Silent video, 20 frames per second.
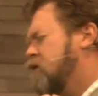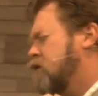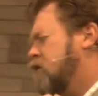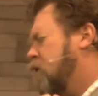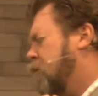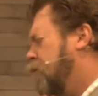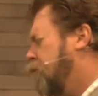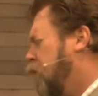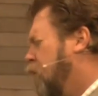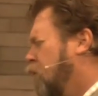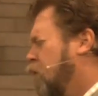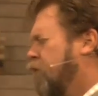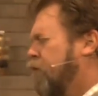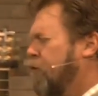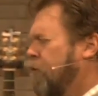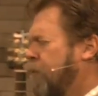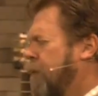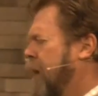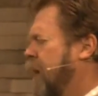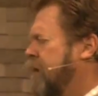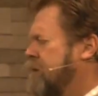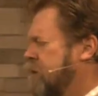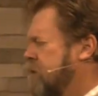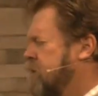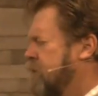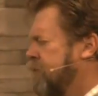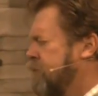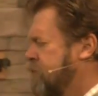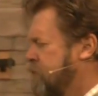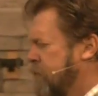a beautiful
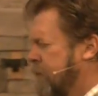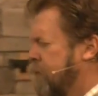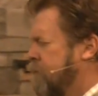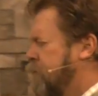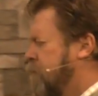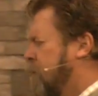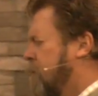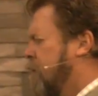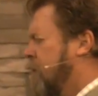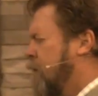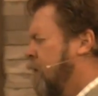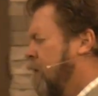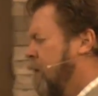passage of Scripture.